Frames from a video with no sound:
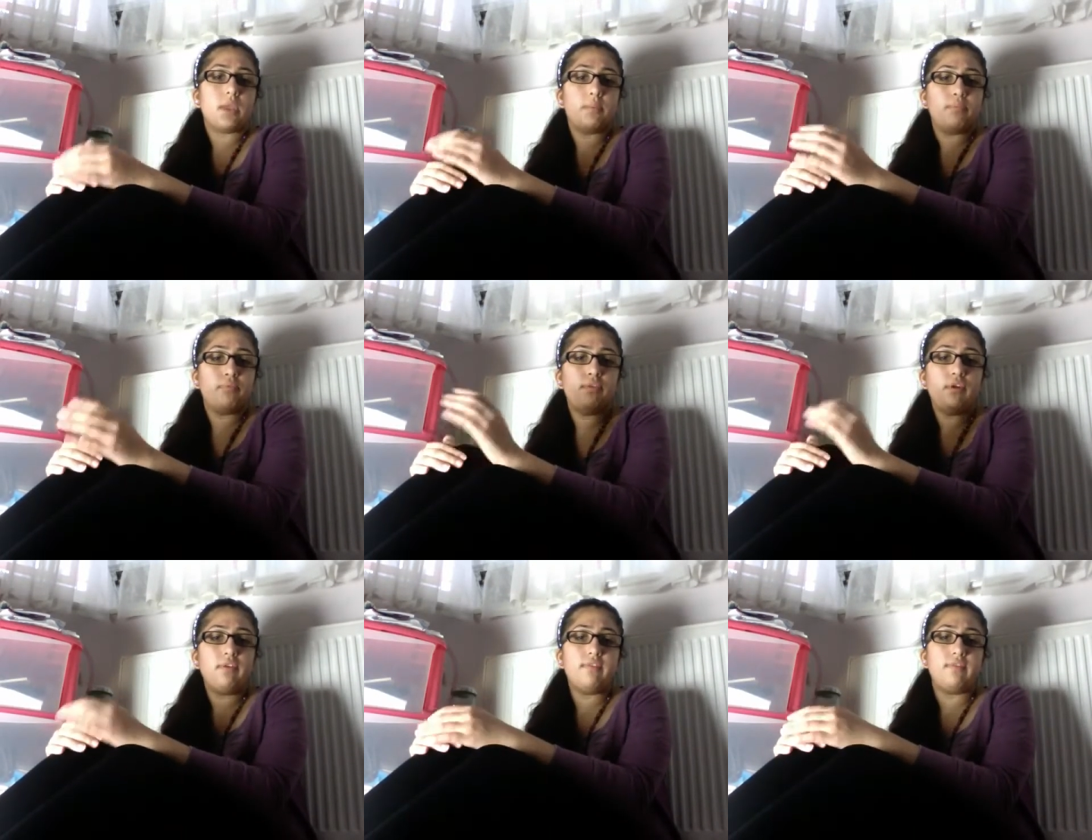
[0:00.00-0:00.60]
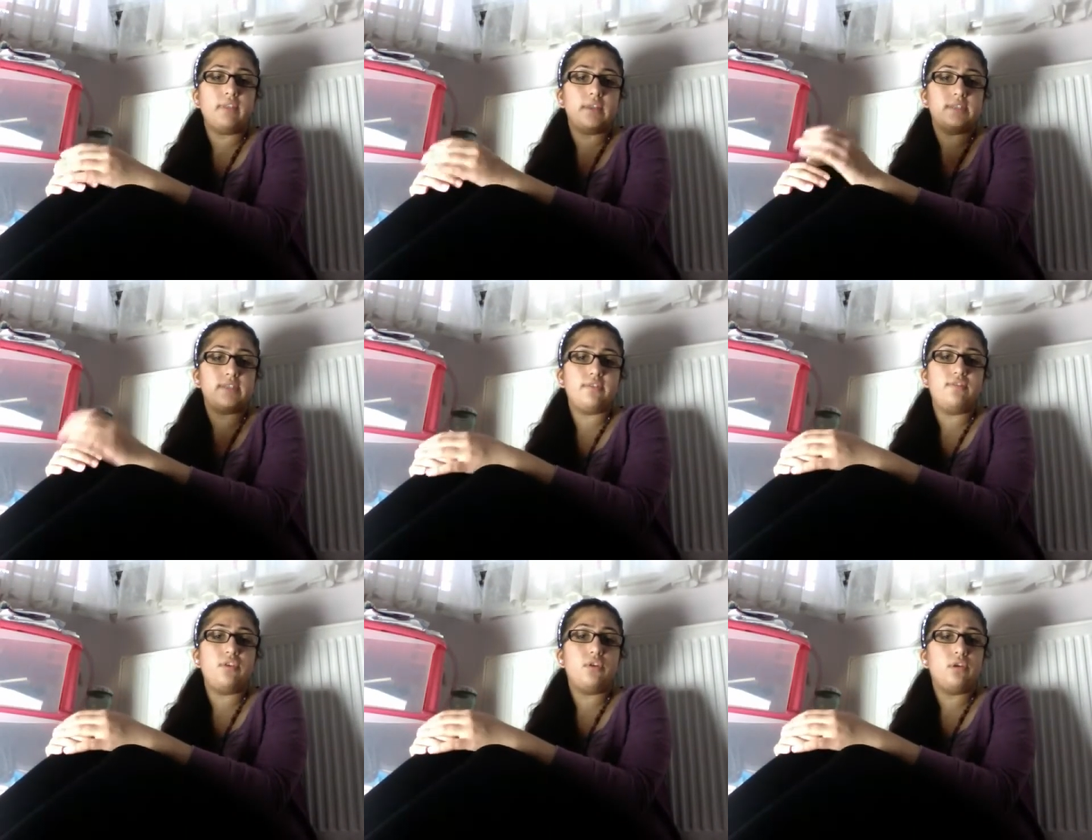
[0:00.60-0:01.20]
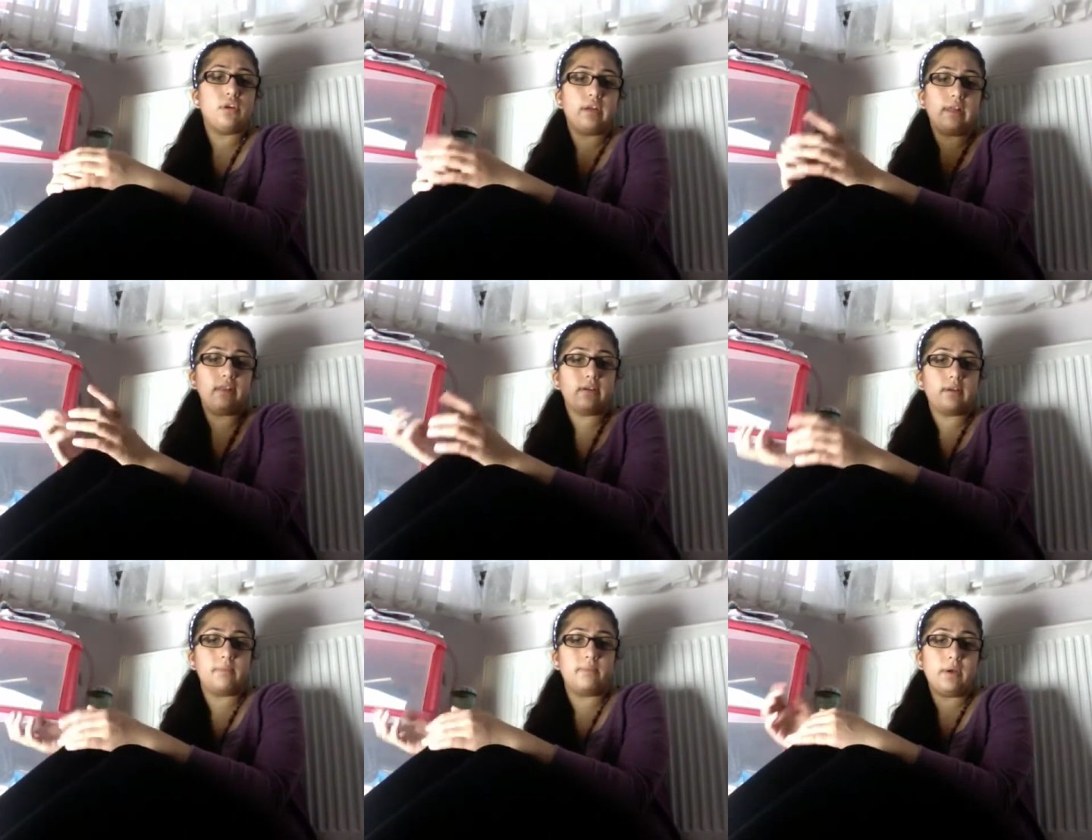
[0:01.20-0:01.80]
proved this if you look at
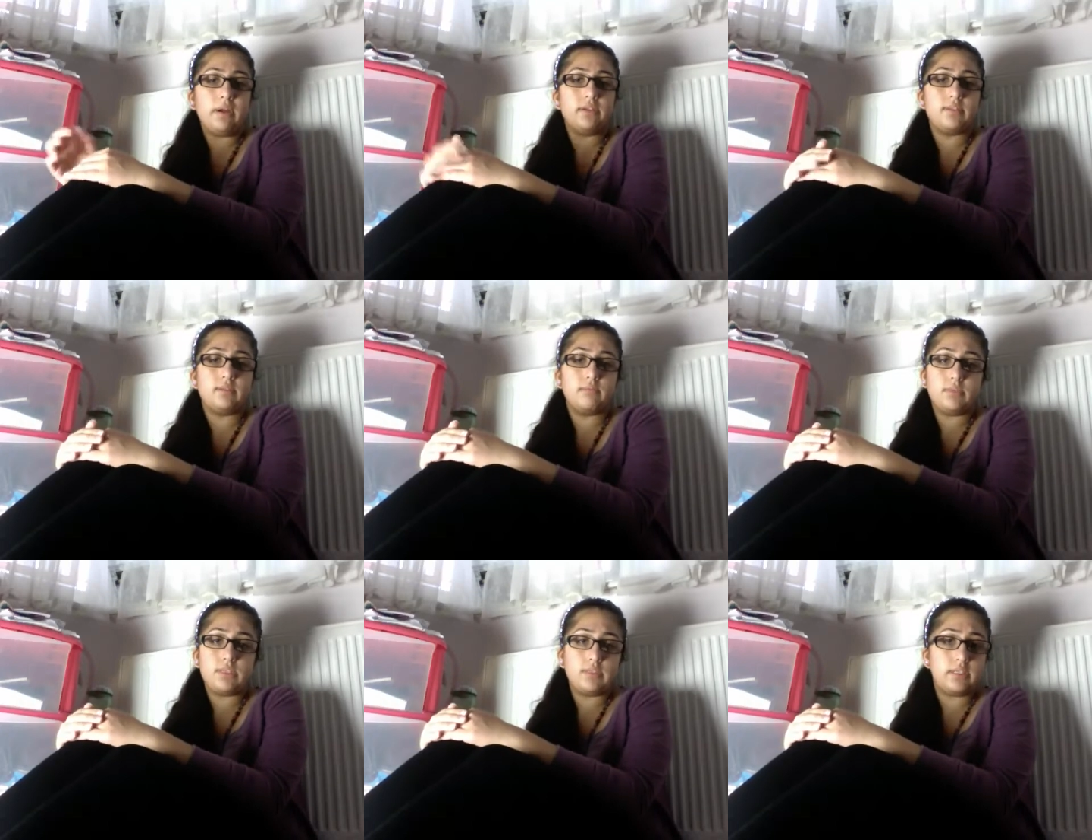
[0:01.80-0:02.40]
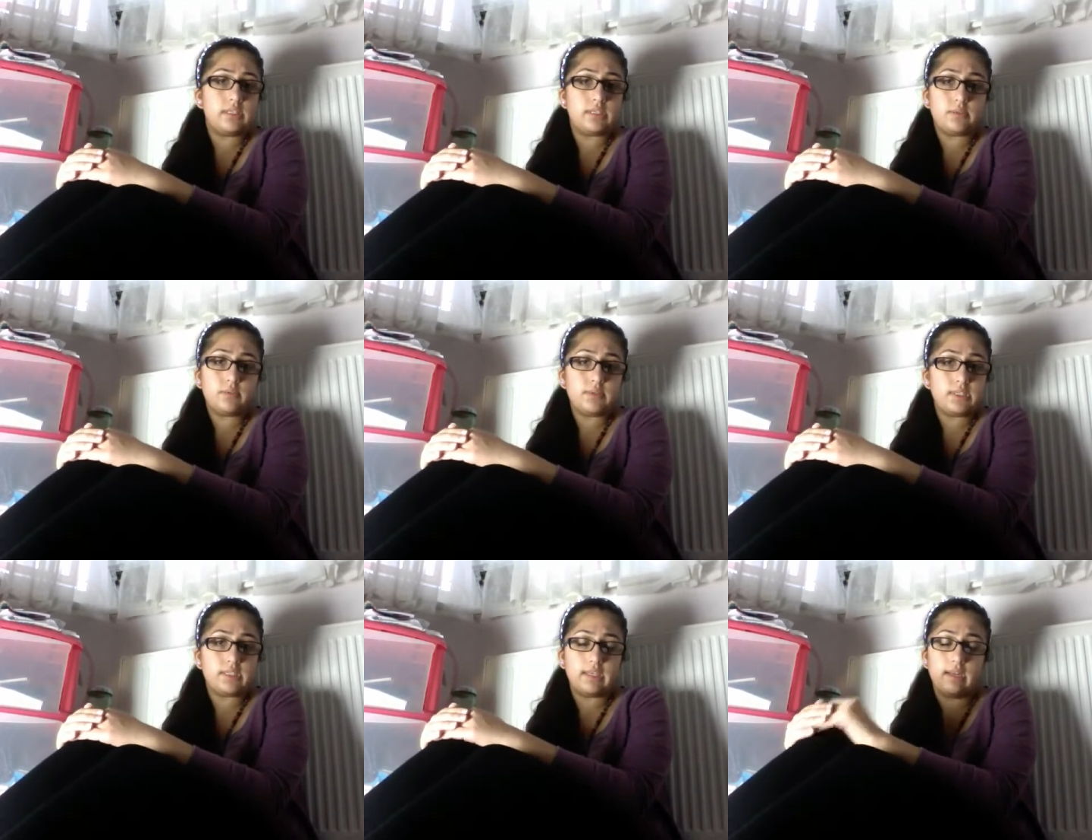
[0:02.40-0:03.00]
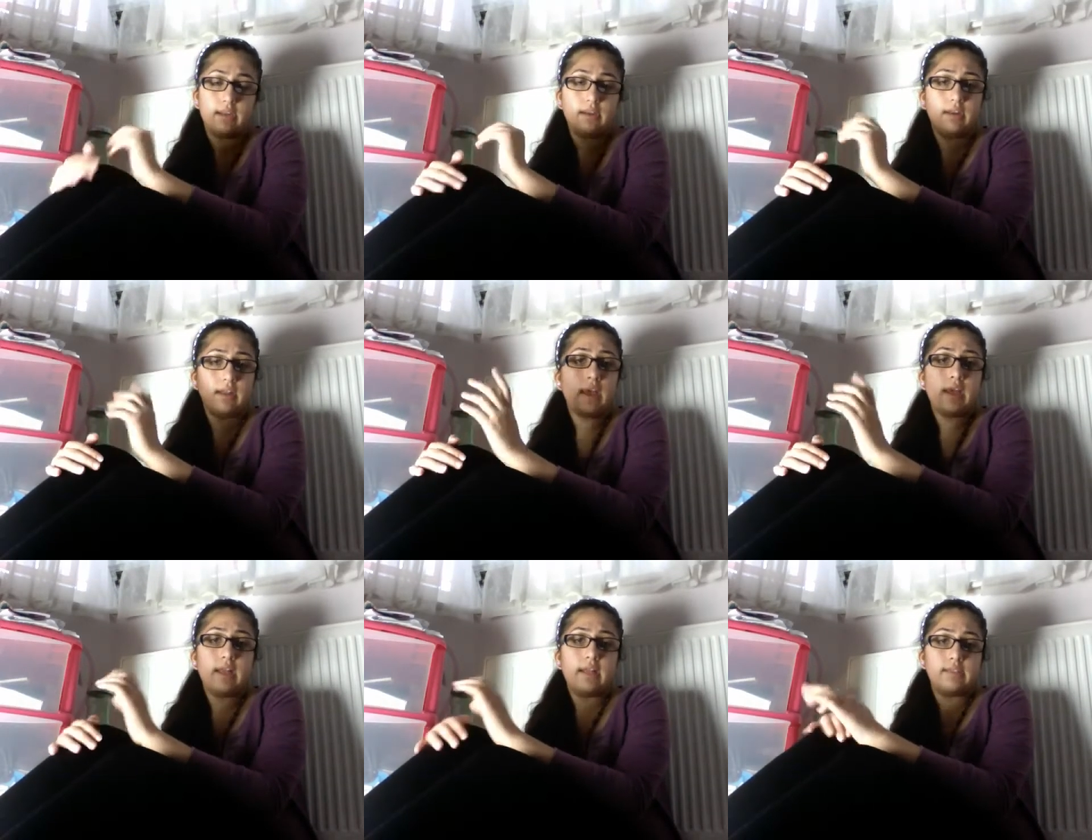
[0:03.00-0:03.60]
the comparison between Switzerland
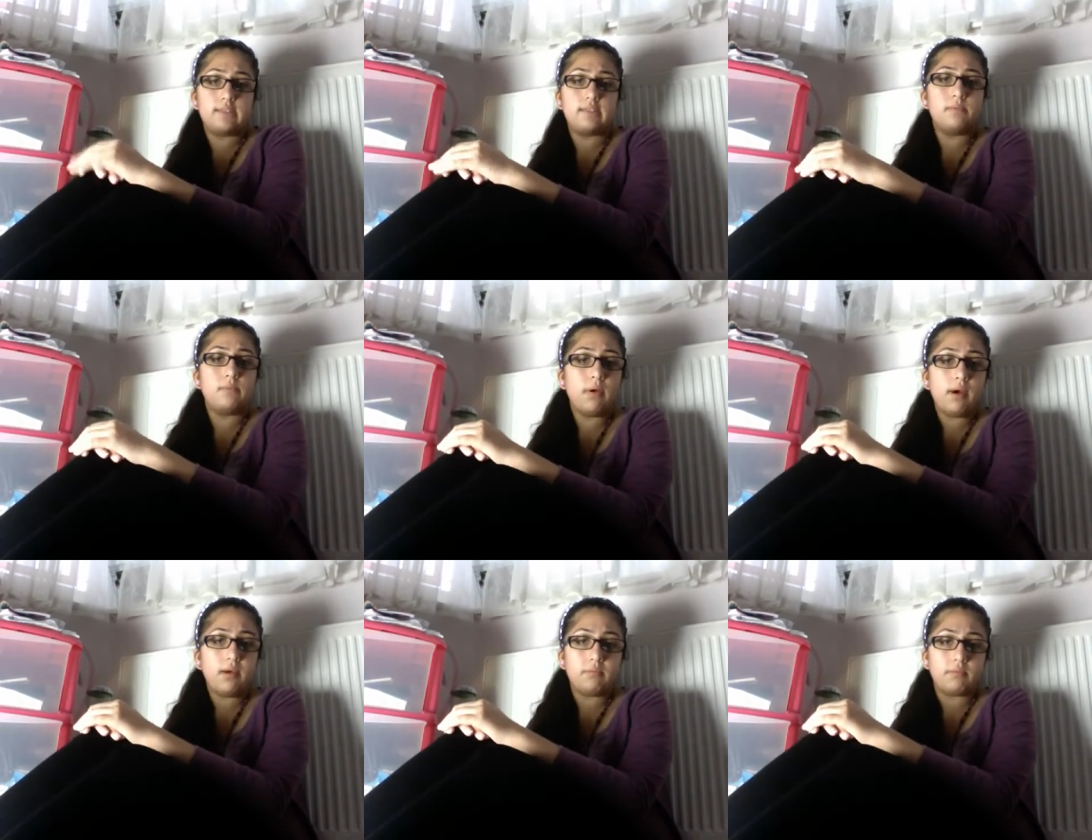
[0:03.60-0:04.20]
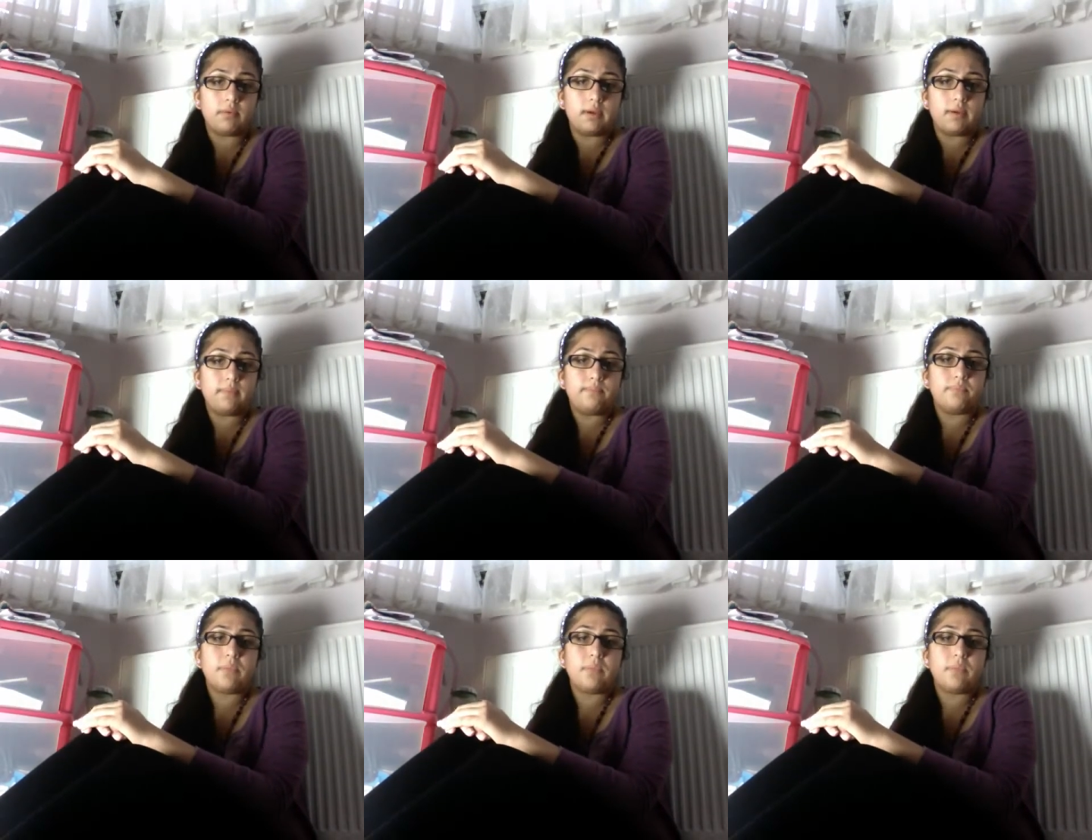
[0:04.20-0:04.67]
and Zimbabwe.